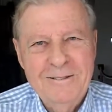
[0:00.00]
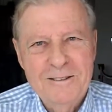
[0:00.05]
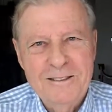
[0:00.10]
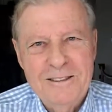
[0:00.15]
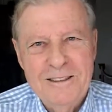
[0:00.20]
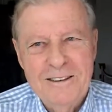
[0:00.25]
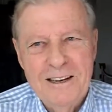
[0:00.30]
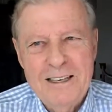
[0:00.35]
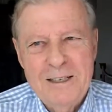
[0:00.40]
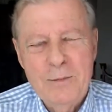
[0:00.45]
which
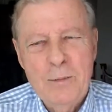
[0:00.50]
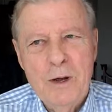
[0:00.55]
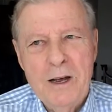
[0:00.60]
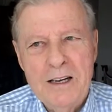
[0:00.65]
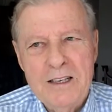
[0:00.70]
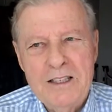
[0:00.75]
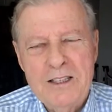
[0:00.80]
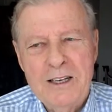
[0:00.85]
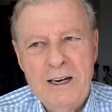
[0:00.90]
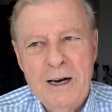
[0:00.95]
was a nice
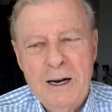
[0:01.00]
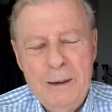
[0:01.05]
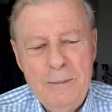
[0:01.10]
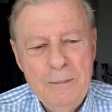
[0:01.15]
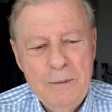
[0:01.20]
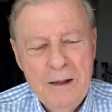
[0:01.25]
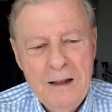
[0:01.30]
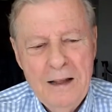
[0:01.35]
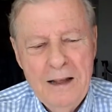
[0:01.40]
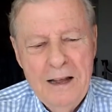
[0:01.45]

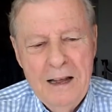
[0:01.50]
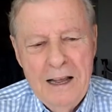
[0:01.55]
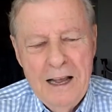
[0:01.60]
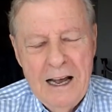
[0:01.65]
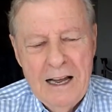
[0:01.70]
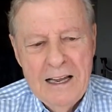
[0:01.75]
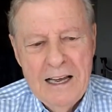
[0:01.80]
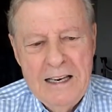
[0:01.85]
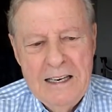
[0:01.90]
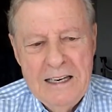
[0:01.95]
pastime.
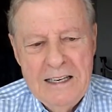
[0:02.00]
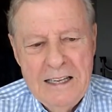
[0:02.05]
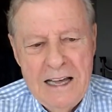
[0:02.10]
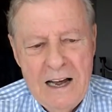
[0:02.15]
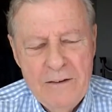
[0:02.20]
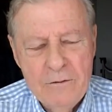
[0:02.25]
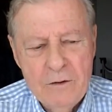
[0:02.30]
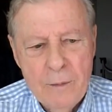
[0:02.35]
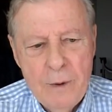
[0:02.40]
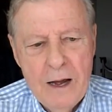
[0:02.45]
And I did
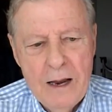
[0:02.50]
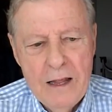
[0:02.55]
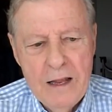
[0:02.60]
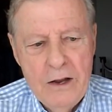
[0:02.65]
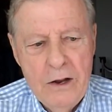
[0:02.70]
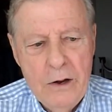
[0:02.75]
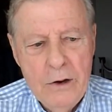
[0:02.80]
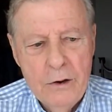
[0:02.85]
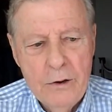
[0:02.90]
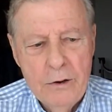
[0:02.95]
that for about a
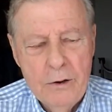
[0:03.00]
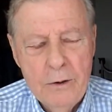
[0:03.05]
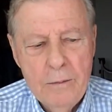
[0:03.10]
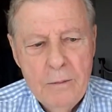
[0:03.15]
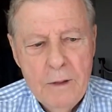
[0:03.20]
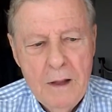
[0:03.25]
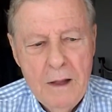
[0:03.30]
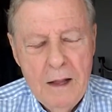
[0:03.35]
year.